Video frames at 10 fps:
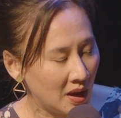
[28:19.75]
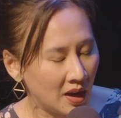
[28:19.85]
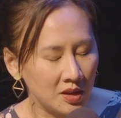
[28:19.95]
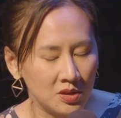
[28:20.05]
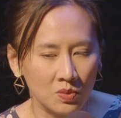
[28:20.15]
I
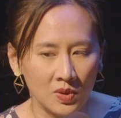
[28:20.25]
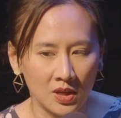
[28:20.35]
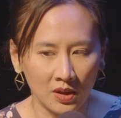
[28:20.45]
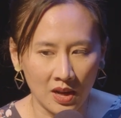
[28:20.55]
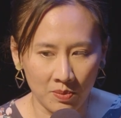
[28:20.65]
got to
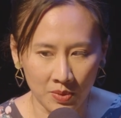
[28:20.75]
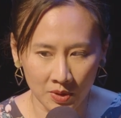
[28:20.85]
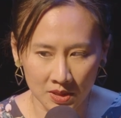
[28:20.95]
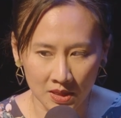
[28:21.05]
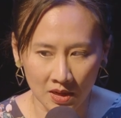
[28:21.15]
read a lot of
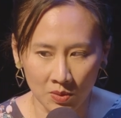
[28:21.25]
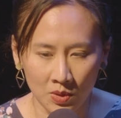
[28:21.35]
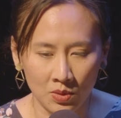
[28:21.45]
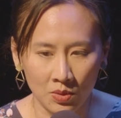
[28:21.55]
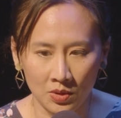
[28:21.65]
books that I
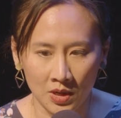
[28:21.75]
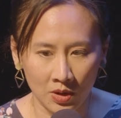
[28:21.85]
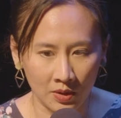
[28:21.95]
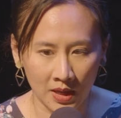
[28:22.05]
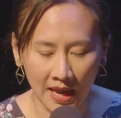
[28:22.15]
wouldn't
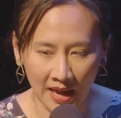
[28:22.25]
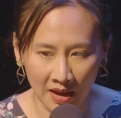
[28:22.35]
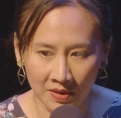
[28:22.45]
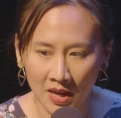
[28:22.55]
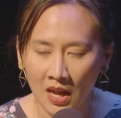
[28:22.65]
ordinarily
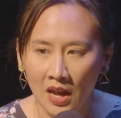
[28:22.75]
have.